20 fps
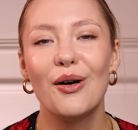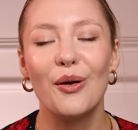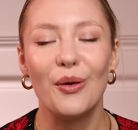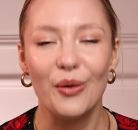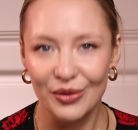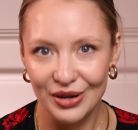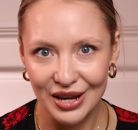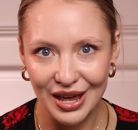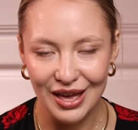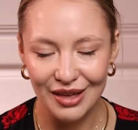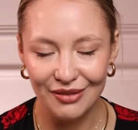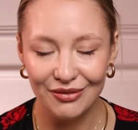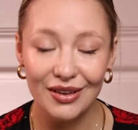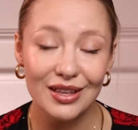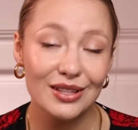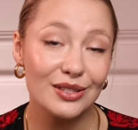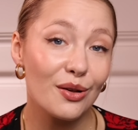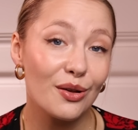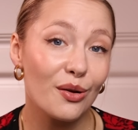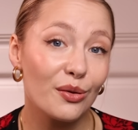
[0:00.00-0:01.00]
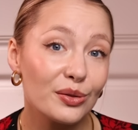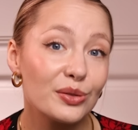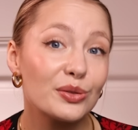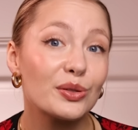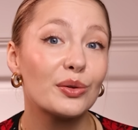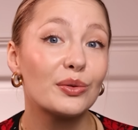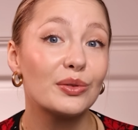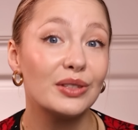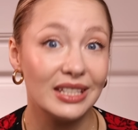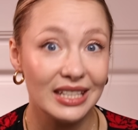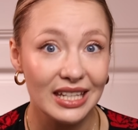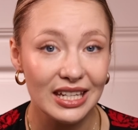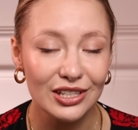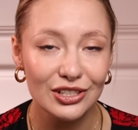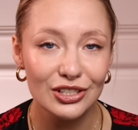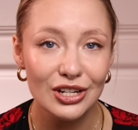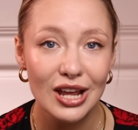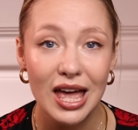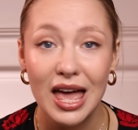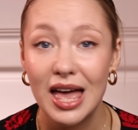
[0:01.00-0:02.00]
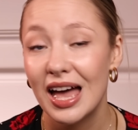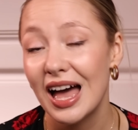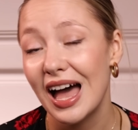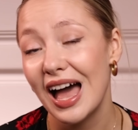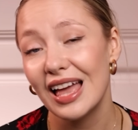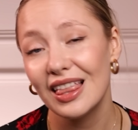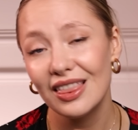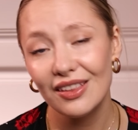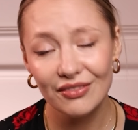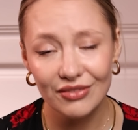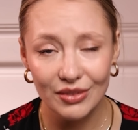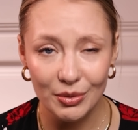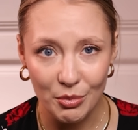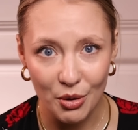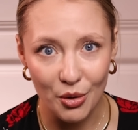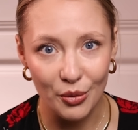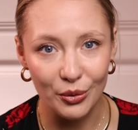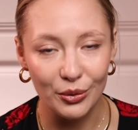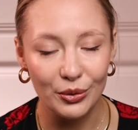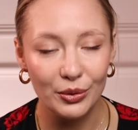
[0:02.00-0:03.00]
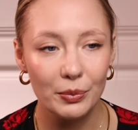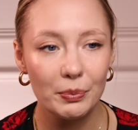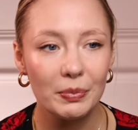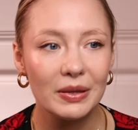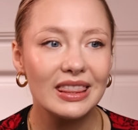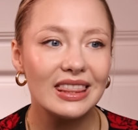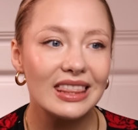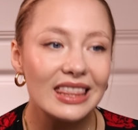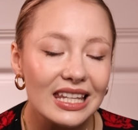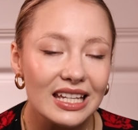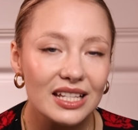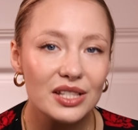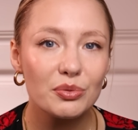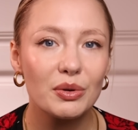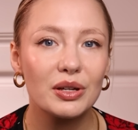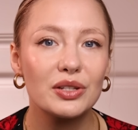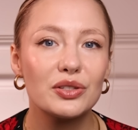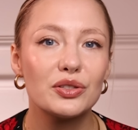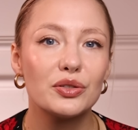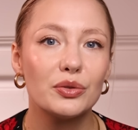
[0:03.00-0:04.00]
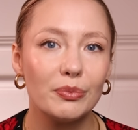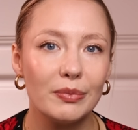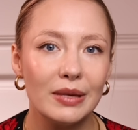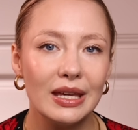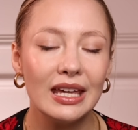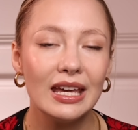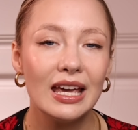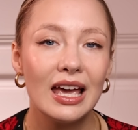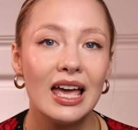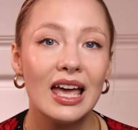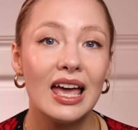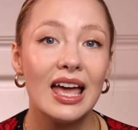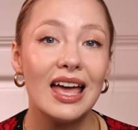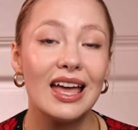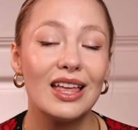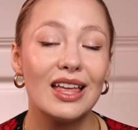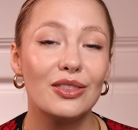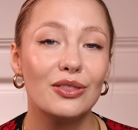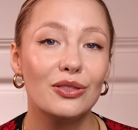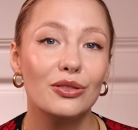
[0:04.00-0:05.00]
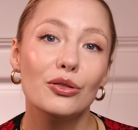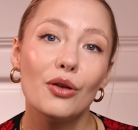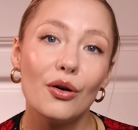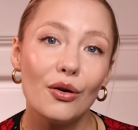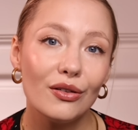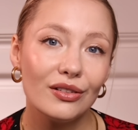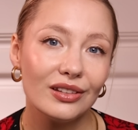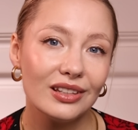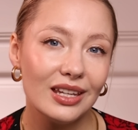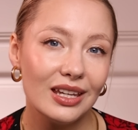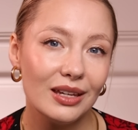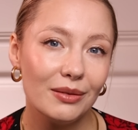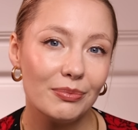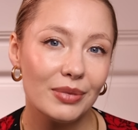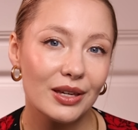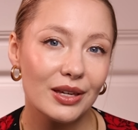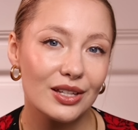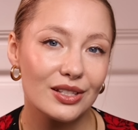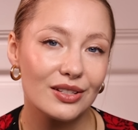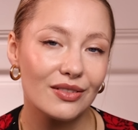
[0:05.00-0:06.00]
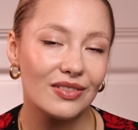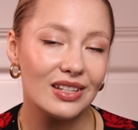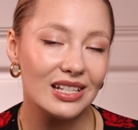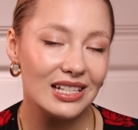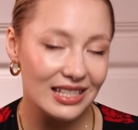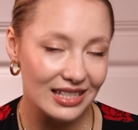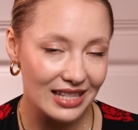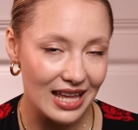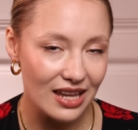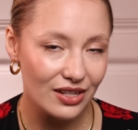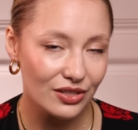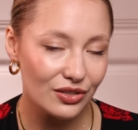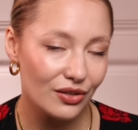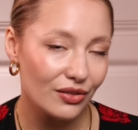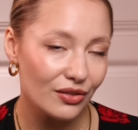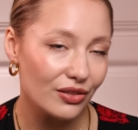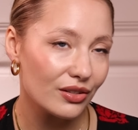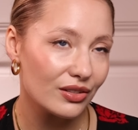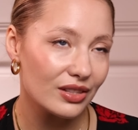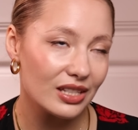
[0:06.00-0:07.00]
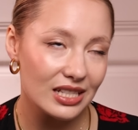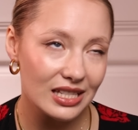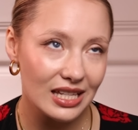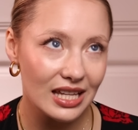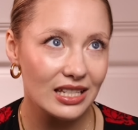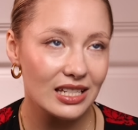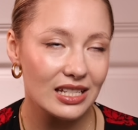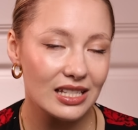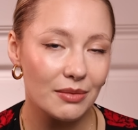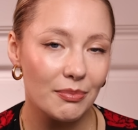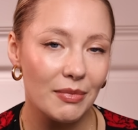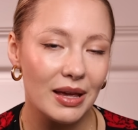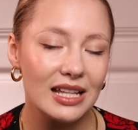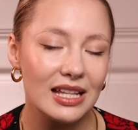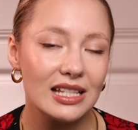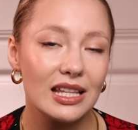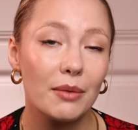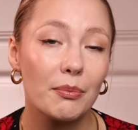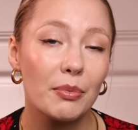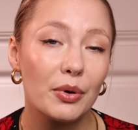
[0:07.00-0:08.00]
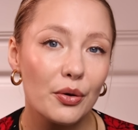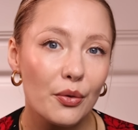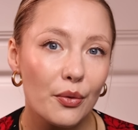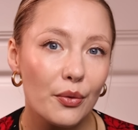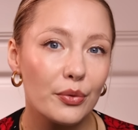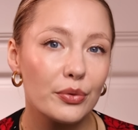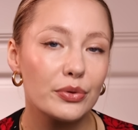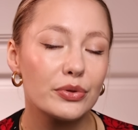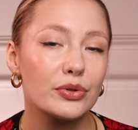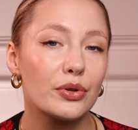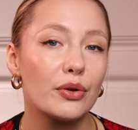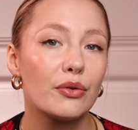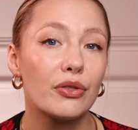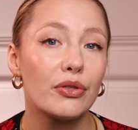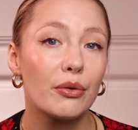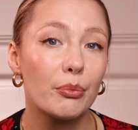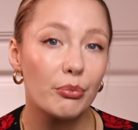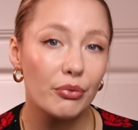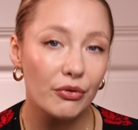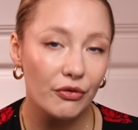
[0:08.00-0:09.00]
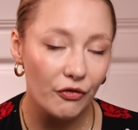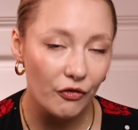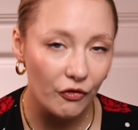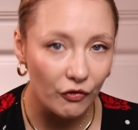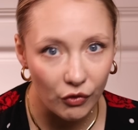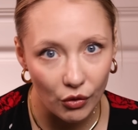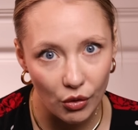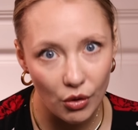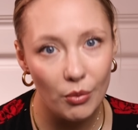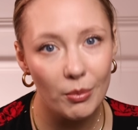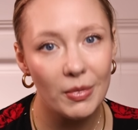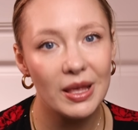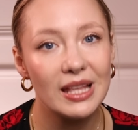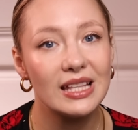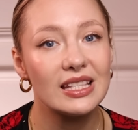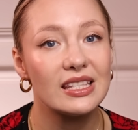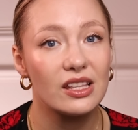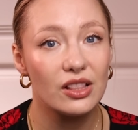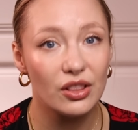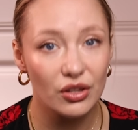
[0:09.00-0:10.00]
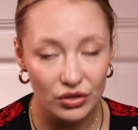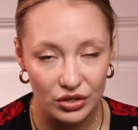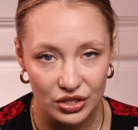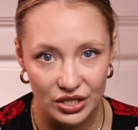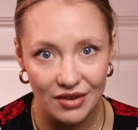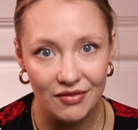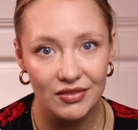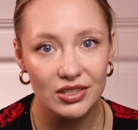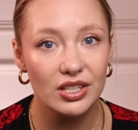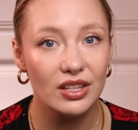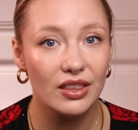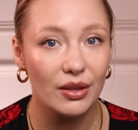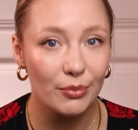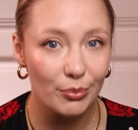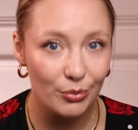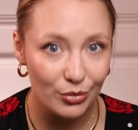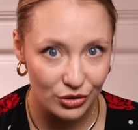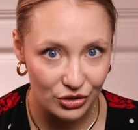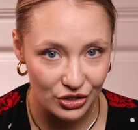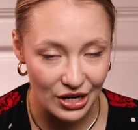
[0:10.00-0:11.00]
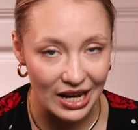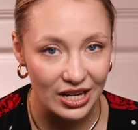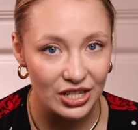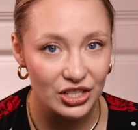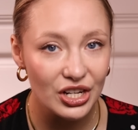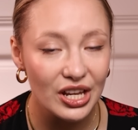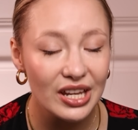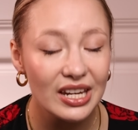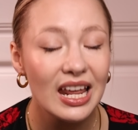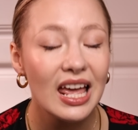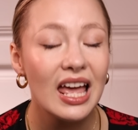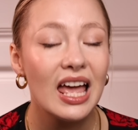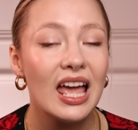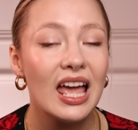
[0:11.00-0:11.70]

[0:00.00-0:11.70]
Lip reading: on earth. It's also niche. I love them all, but this one to me, not only because of the scent, although the scent is amazing, but also the performance, the longevity, the projection.